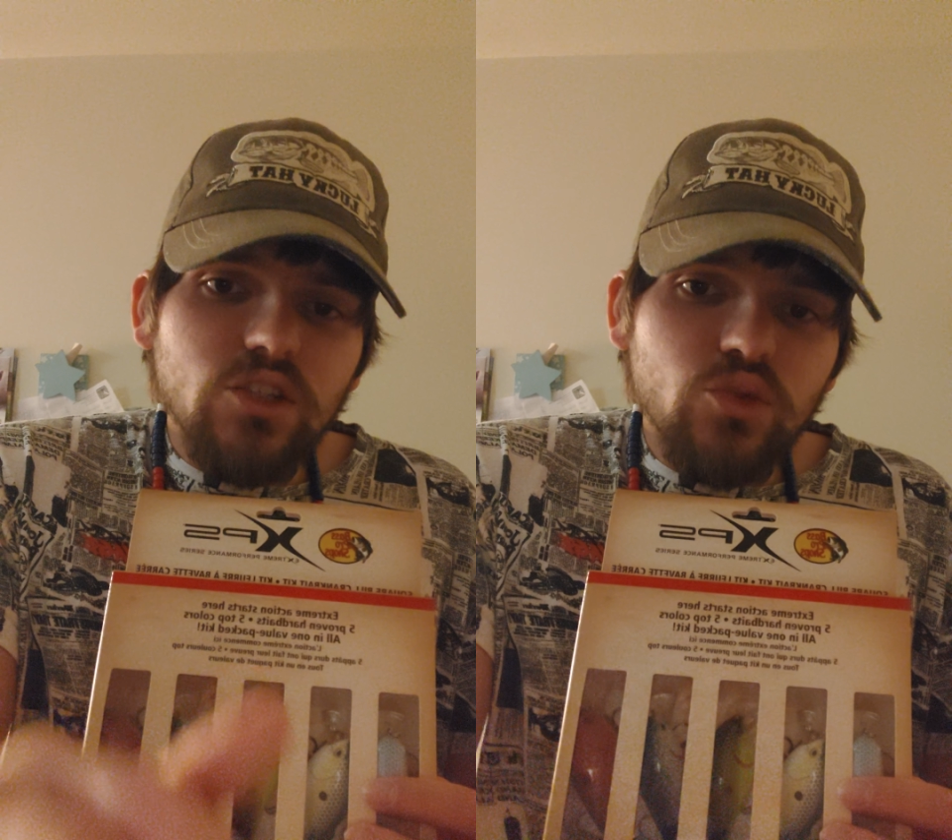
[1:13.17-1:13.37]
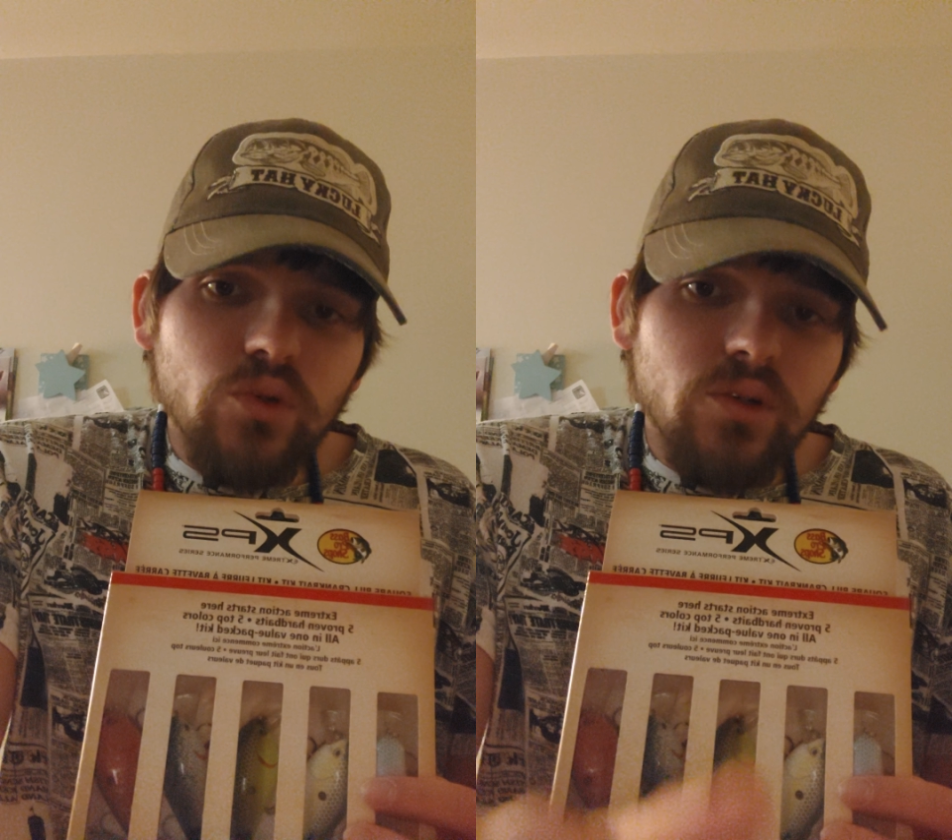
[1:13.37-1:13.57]

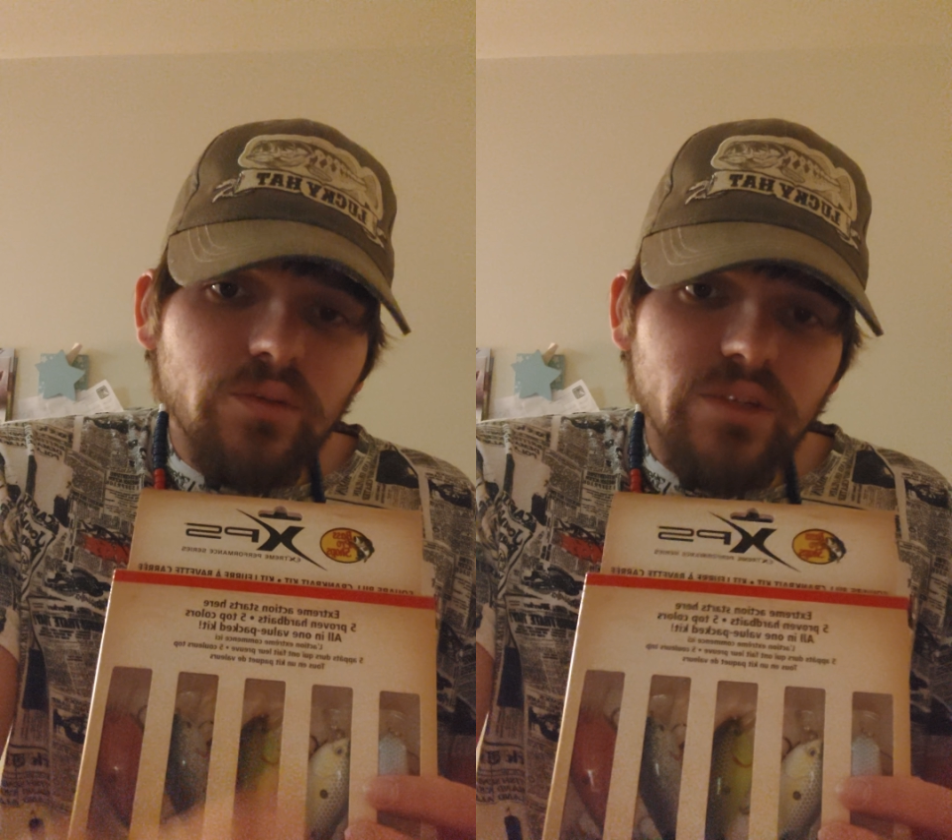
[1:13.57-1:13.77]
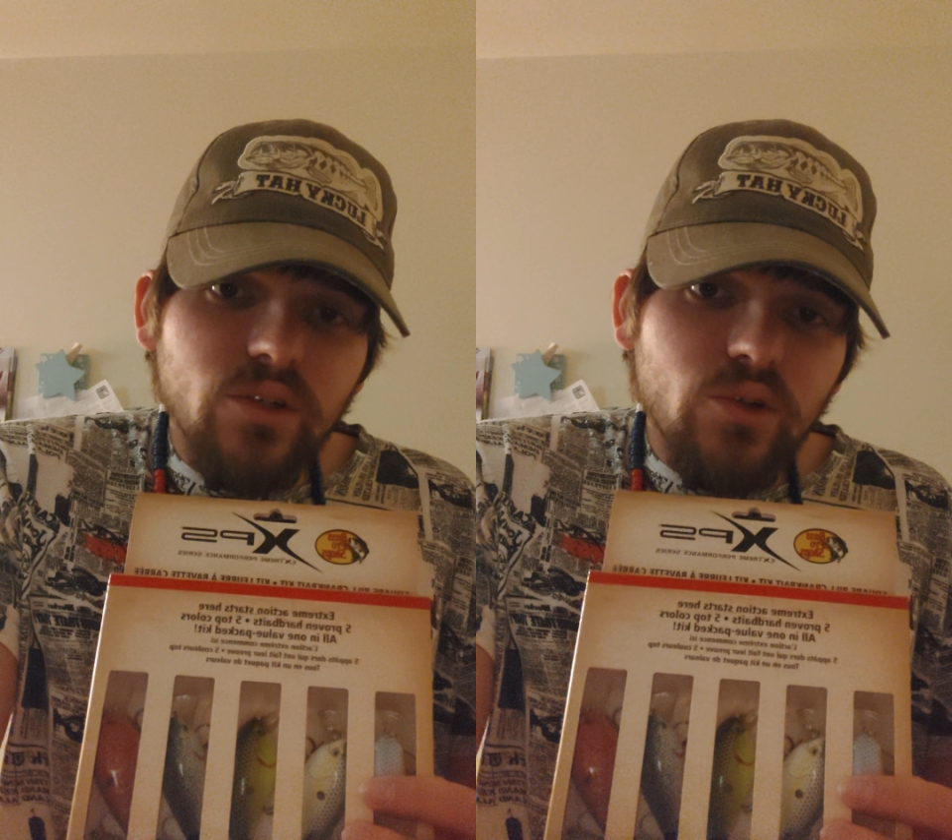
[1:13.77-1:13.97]
square
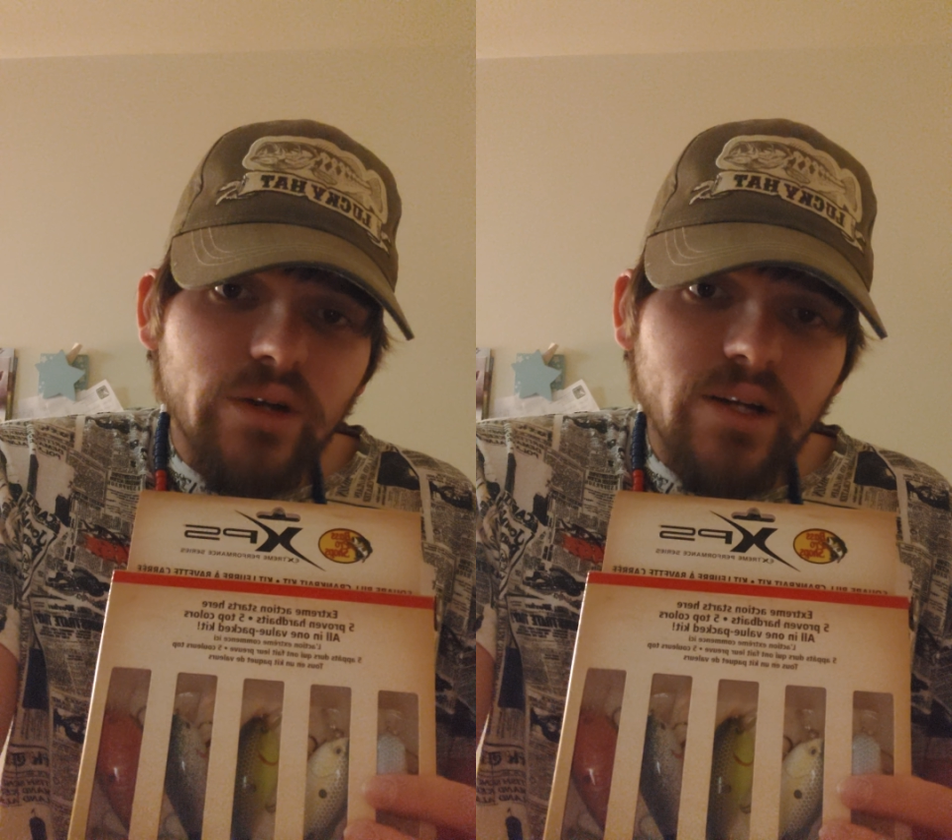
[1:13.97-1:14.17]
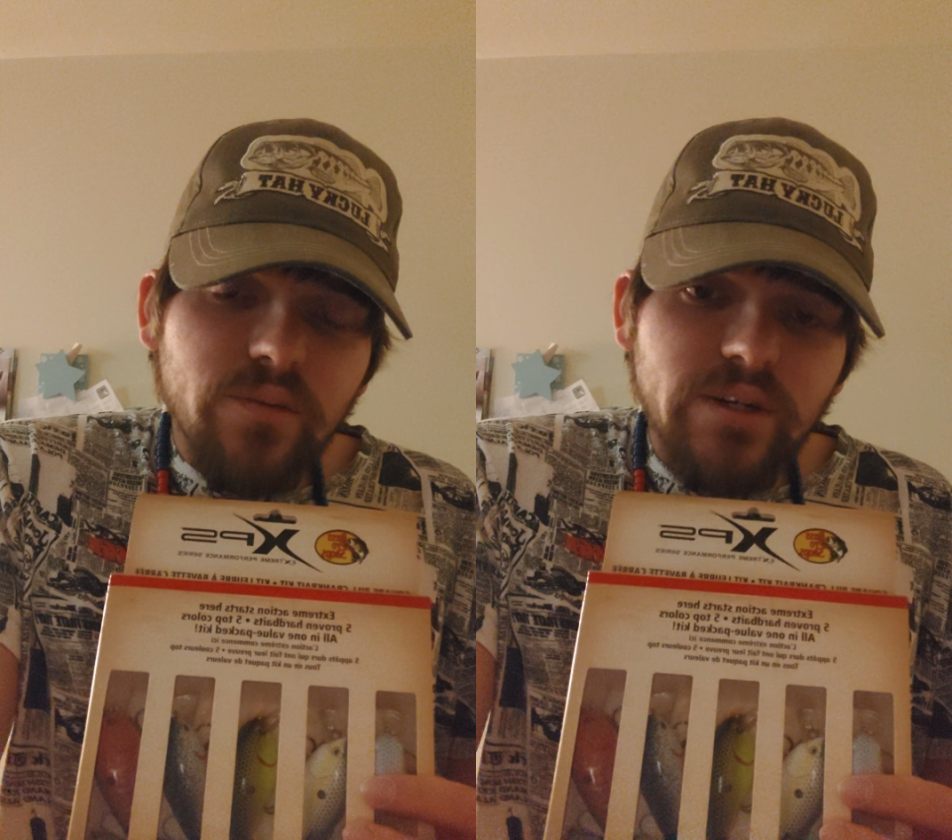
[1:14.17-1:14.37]
bill
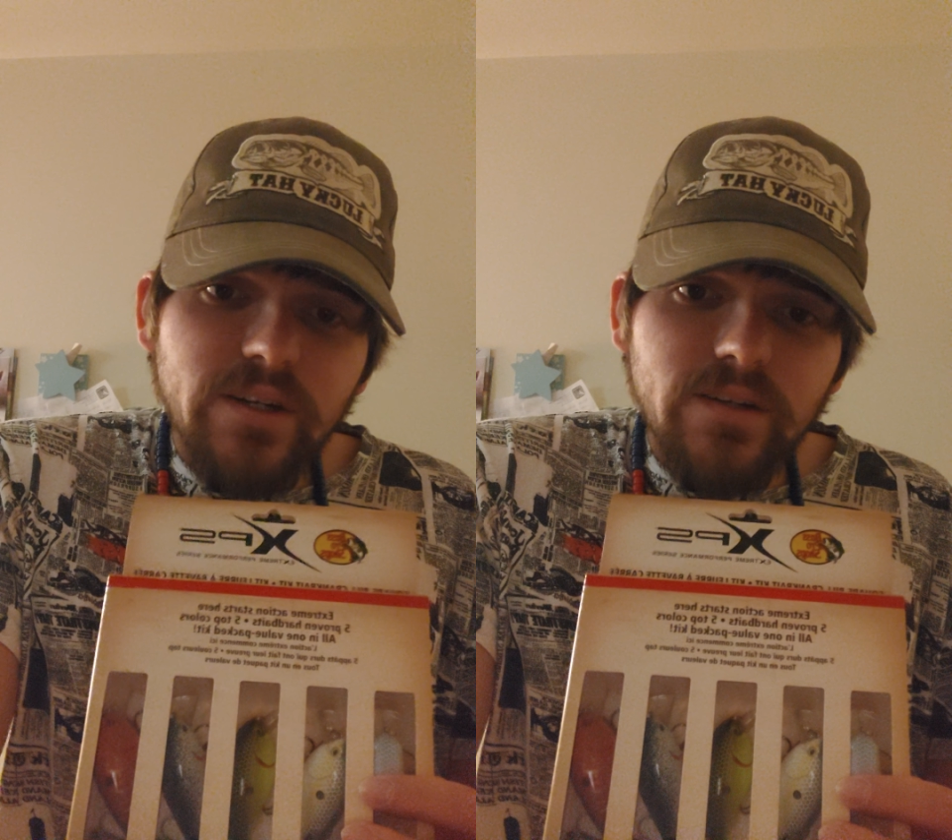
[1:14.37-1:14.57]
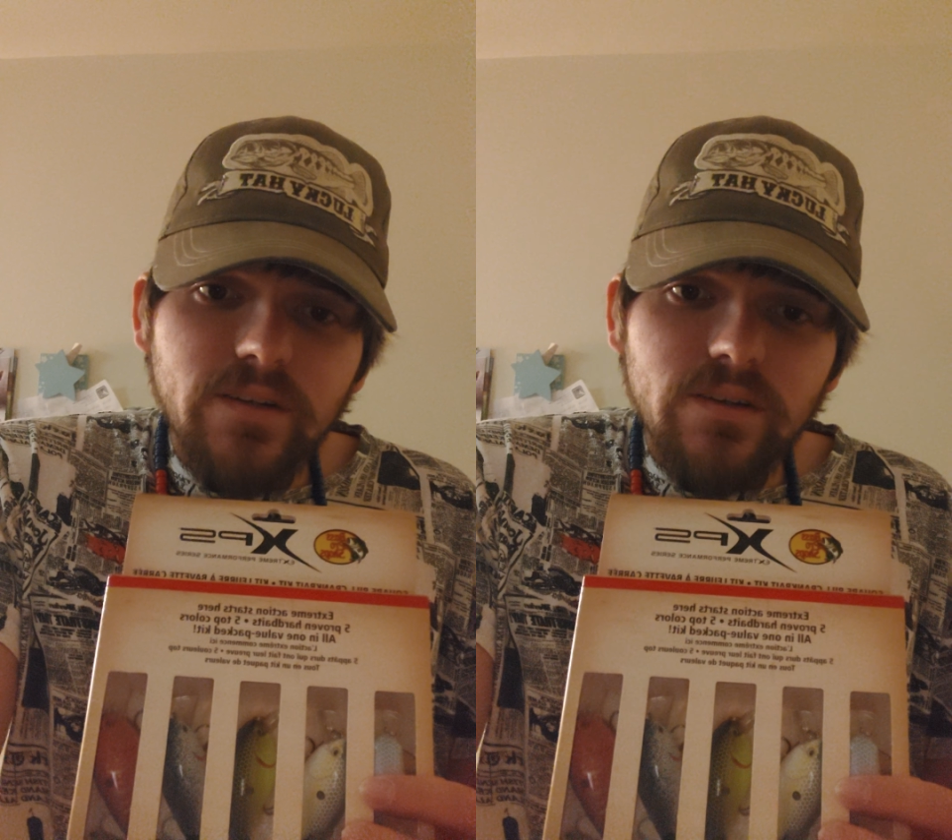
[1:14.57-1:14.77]

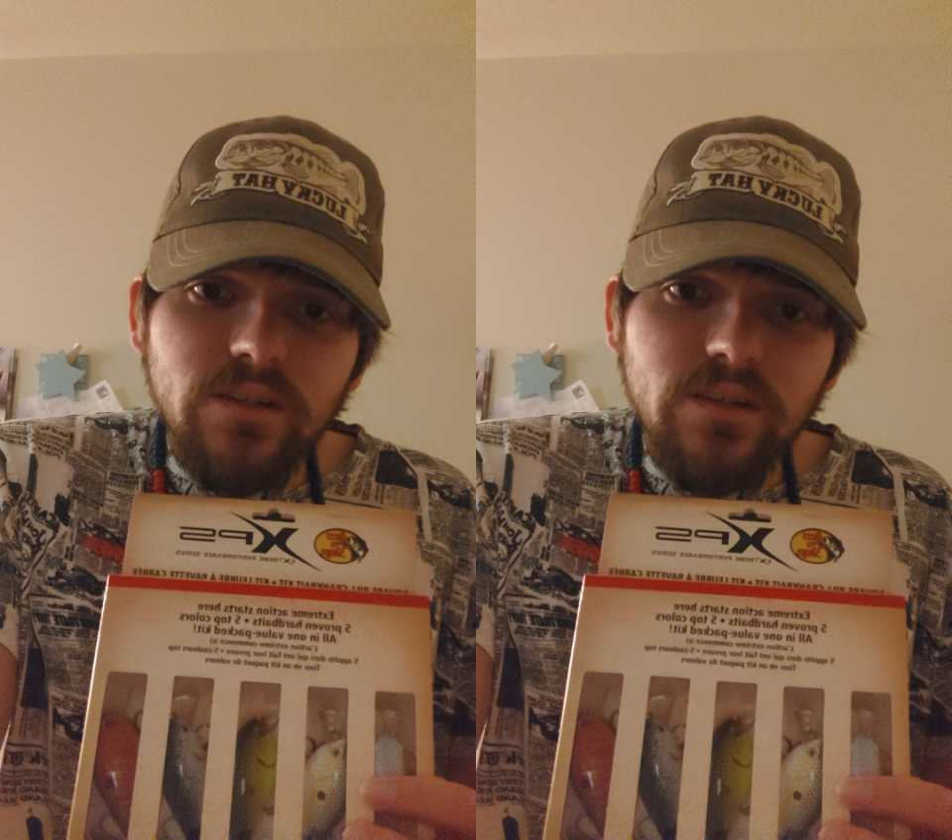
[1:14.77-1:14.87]
crankbait,